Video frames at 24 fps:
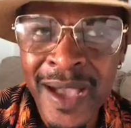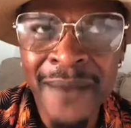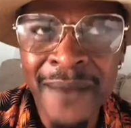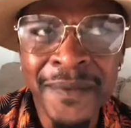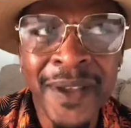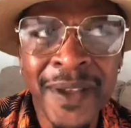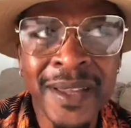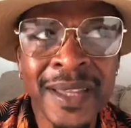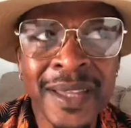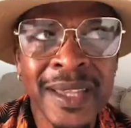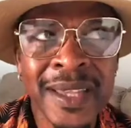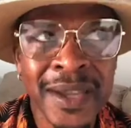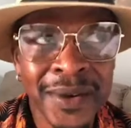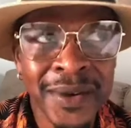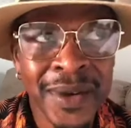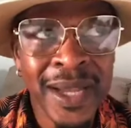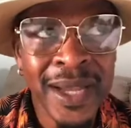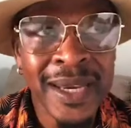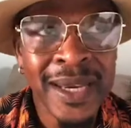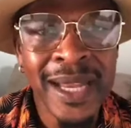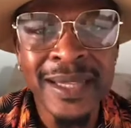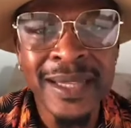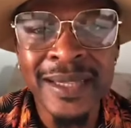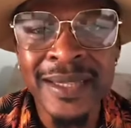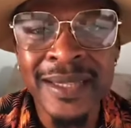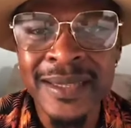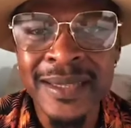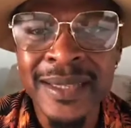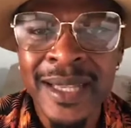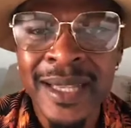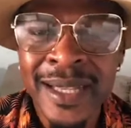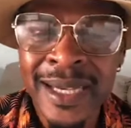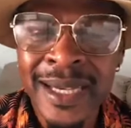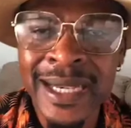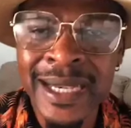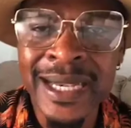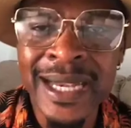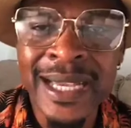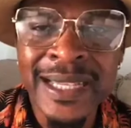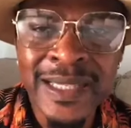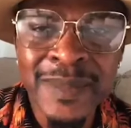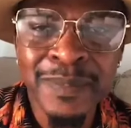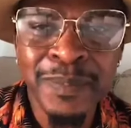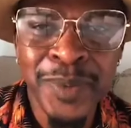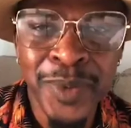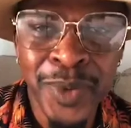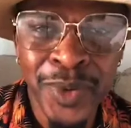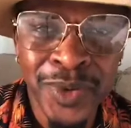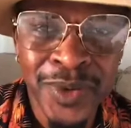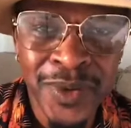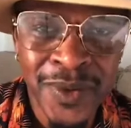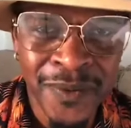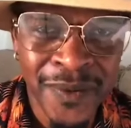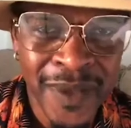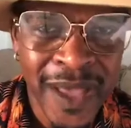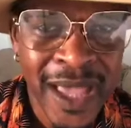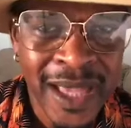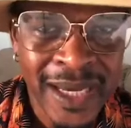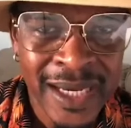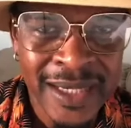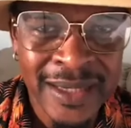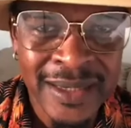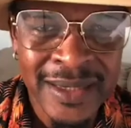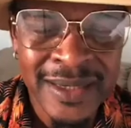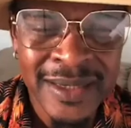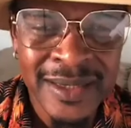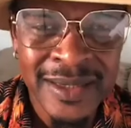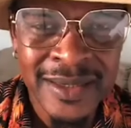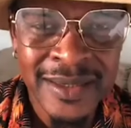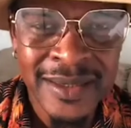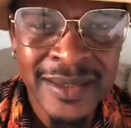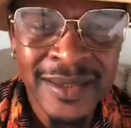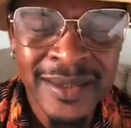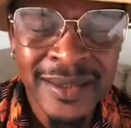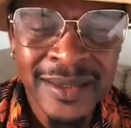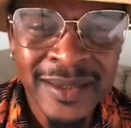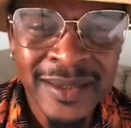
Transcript: Of an area that is less prone to violence.